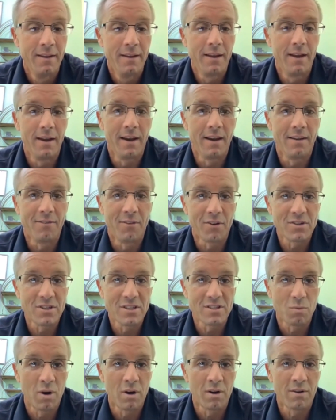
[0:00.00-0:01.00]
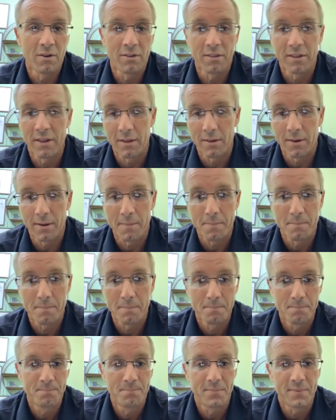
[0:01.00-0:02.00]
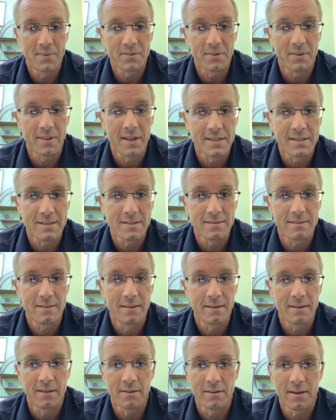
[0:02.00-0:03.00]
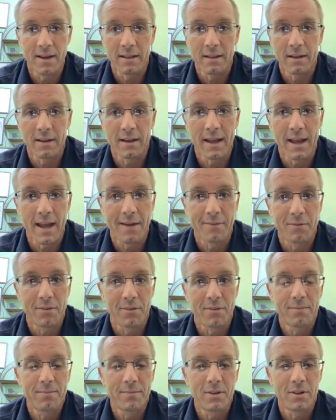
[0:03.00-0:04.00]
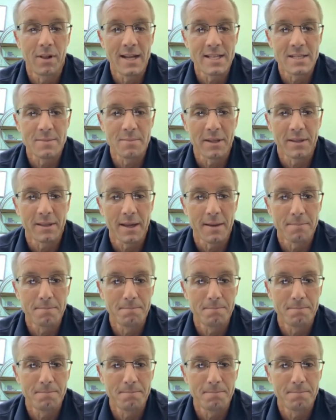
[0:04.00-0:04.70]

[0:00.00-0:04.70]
uh, versus one or the other. And so that's another dialogue I have with clients about that.